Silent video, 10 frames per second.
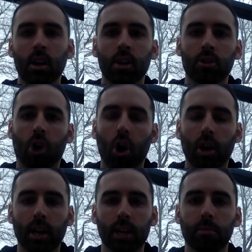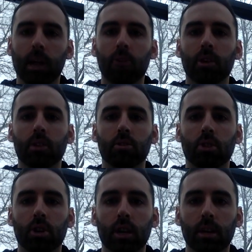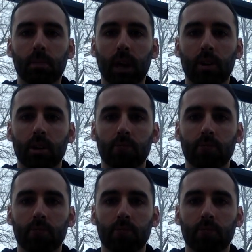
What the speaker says: talking about it, learning about it,